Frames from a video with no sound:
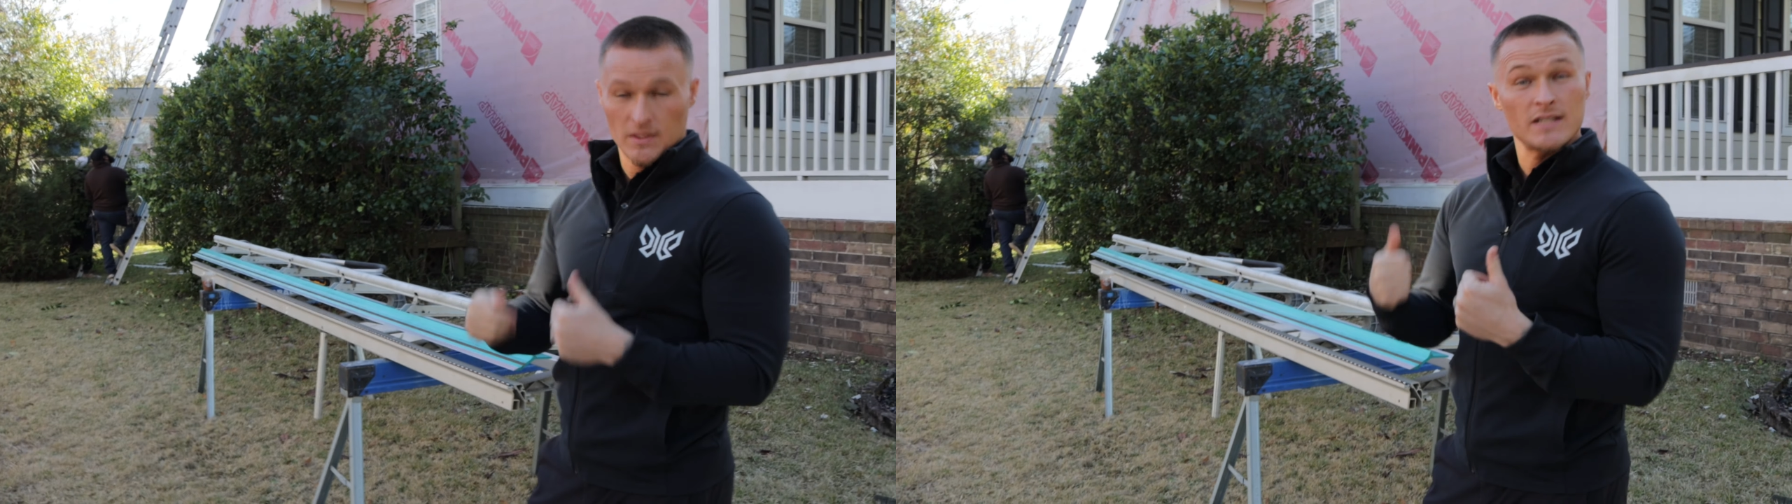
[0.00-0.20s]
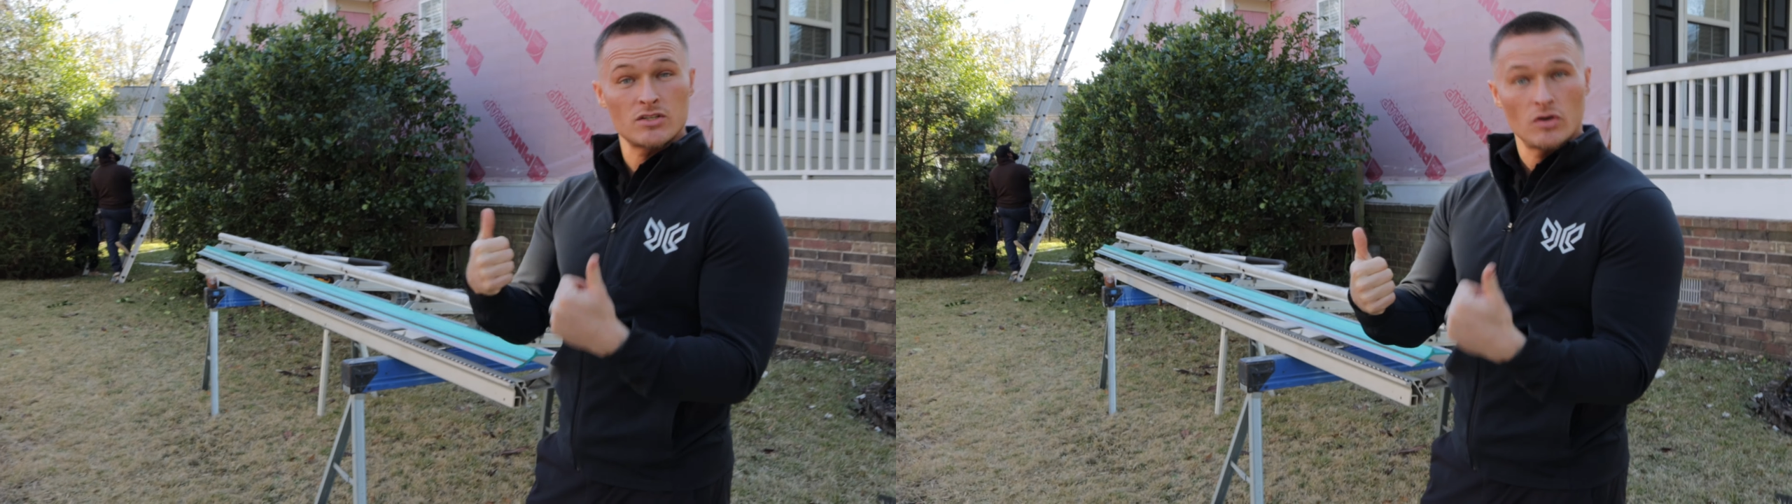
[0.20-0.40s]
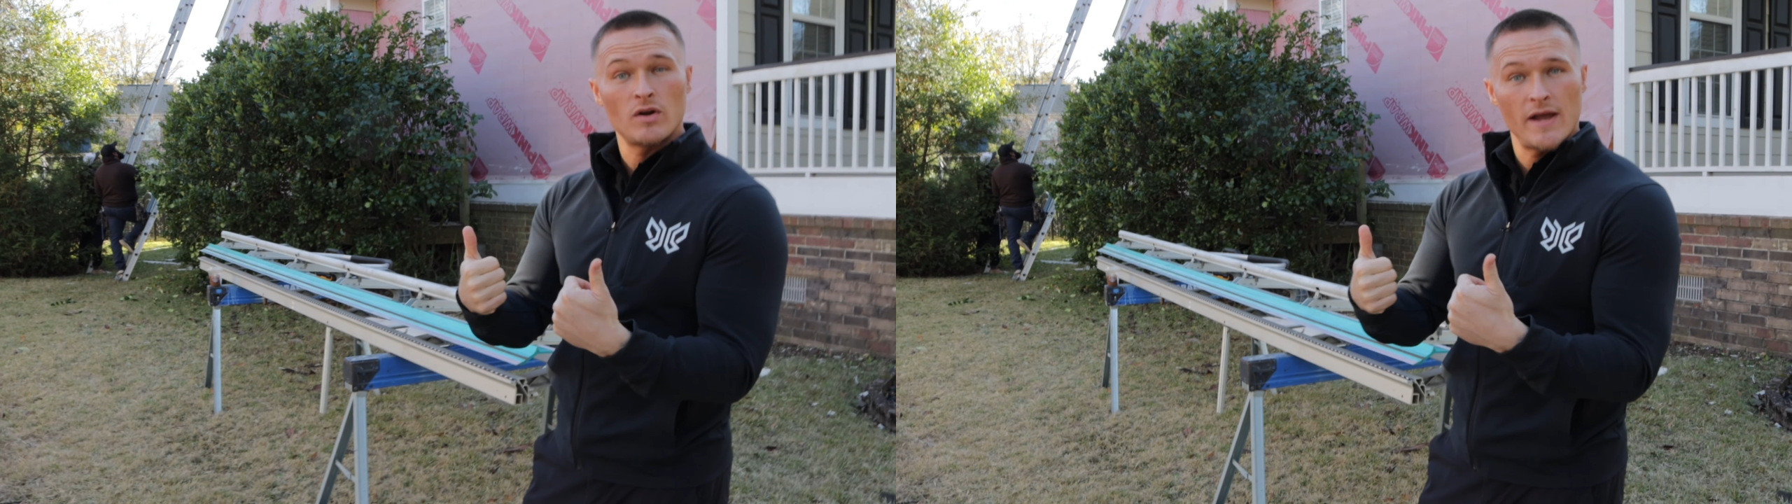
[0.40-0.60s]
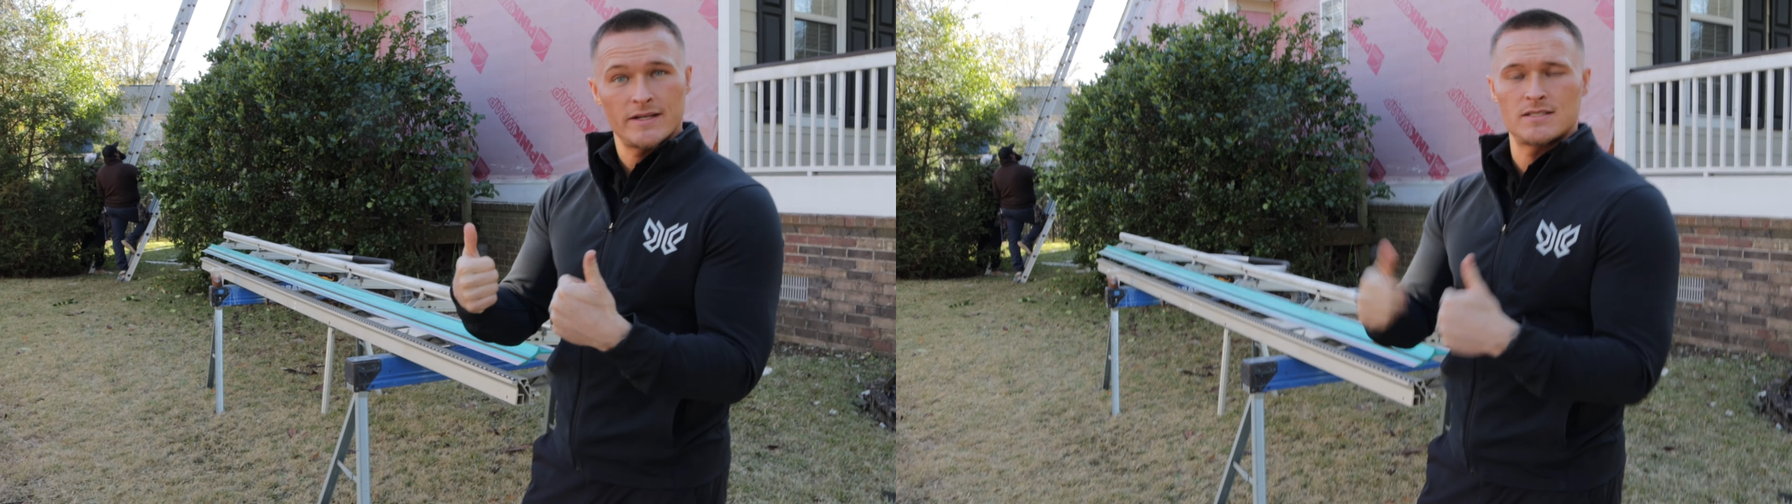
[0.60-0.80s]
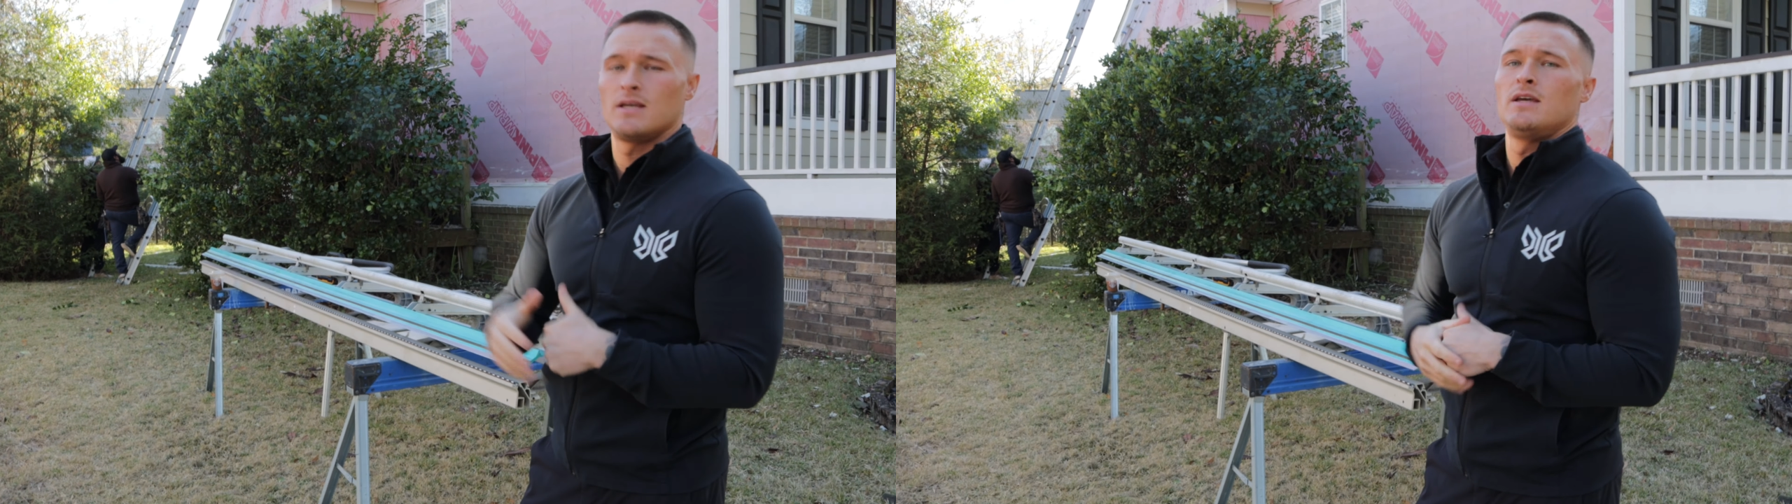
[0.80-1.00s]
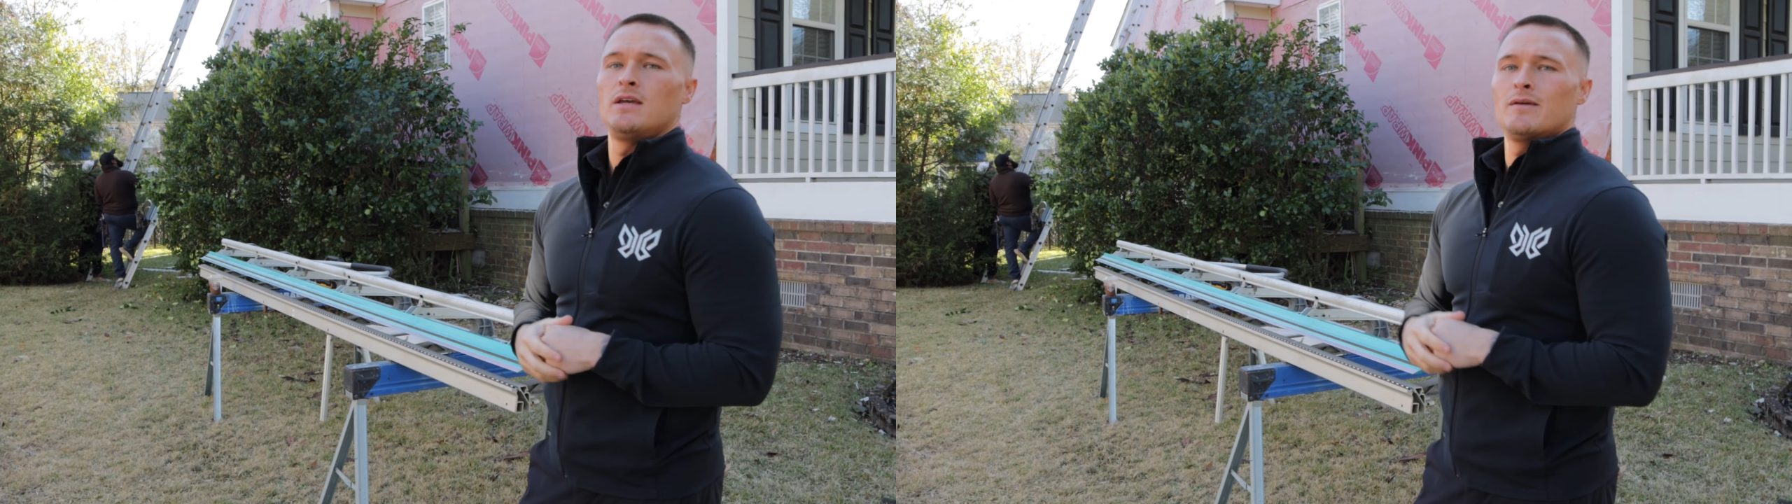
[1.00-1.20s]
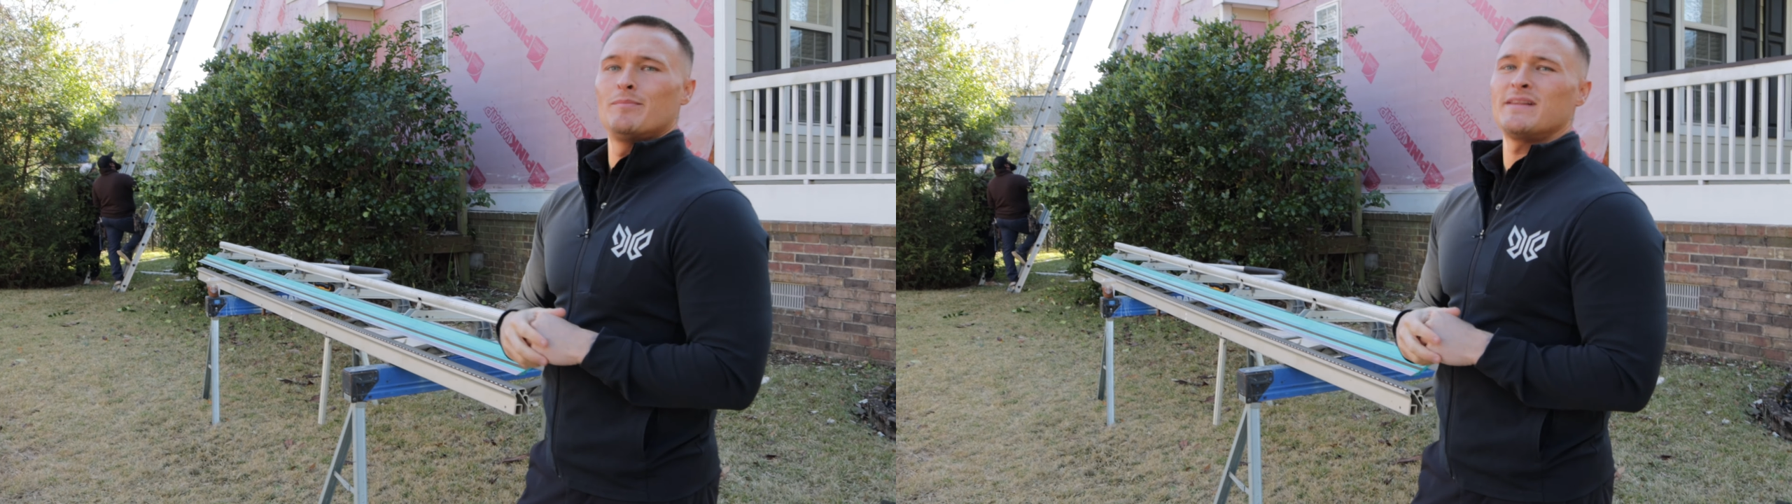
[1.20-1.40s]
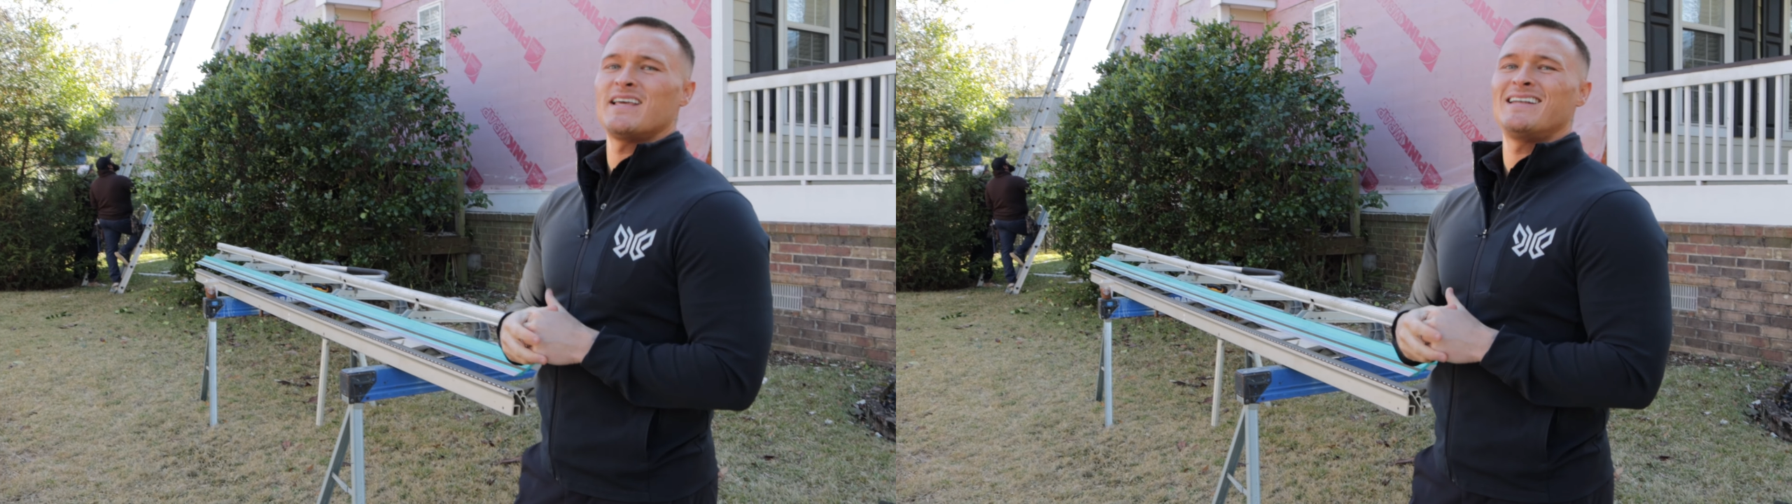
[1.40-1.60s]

that's correct, but they